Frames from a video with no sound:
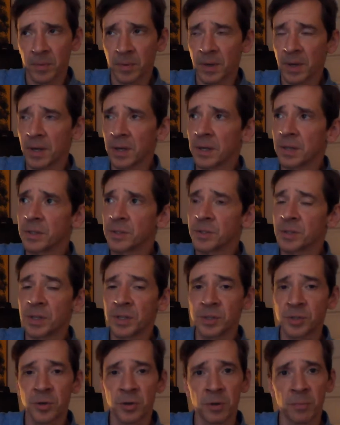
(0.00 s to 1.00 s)
okay,
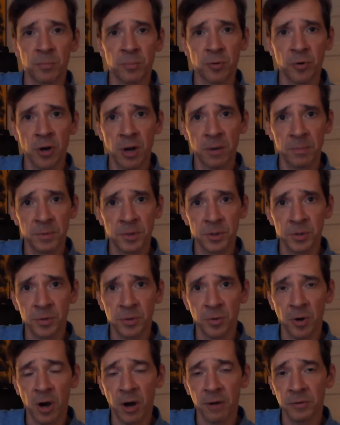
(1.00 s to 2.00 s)
it's going to prompt
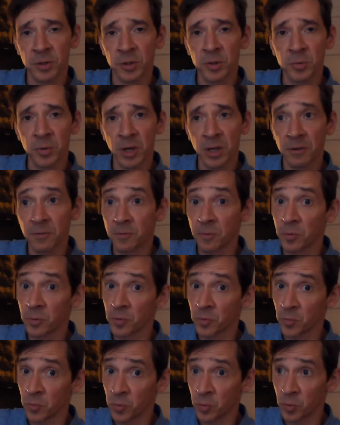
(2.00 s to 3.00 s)
you off to the right for
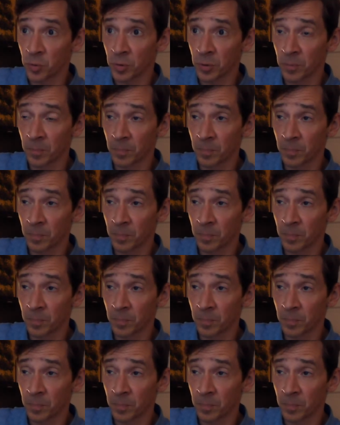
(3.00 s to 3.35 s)
the rule,